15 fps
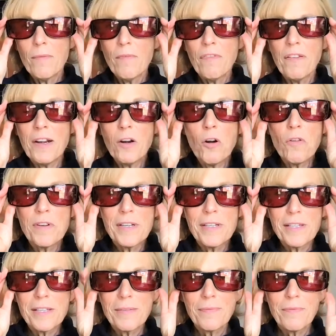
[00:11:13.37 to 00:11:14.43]
fit
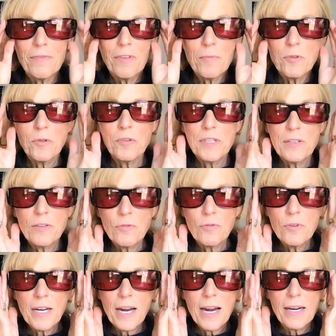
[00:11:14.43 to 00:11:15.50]
overs from Too
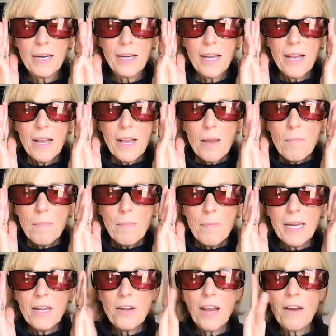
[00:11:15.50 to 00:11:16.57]
Dark,
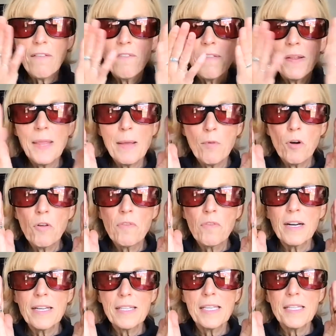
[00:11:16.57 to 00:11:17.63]
meaning you can fit them over
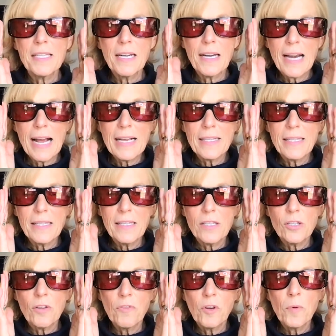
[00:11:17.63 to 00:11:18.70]
existing glasses.
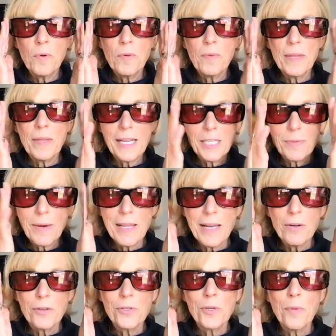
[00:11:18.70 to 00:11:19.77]
So that's why they
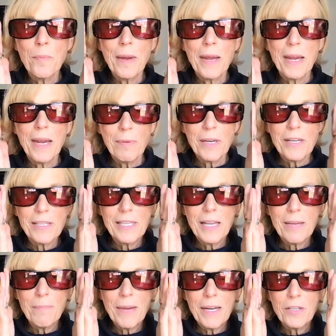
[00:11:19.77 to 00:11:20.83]
look so big, because
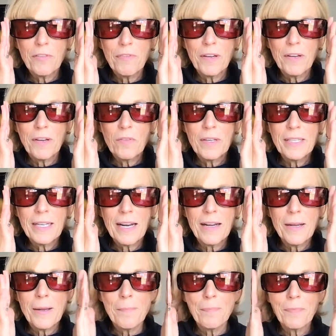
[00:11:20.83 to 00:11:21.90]
they're meant to fit over
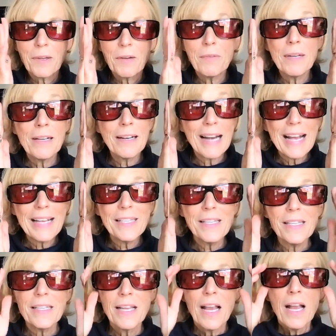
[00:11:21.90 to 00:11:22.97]
real
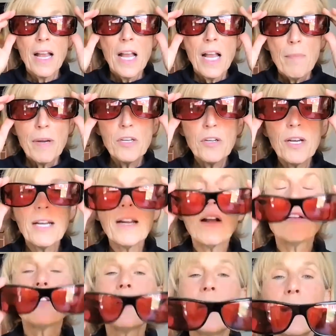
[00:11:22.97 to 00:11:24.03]
glasses. But you can
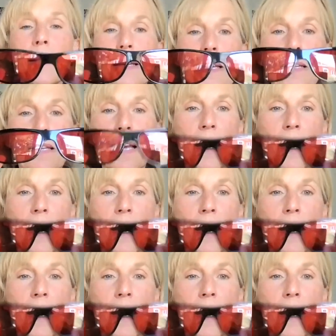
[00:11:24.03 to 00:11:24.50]
also get these,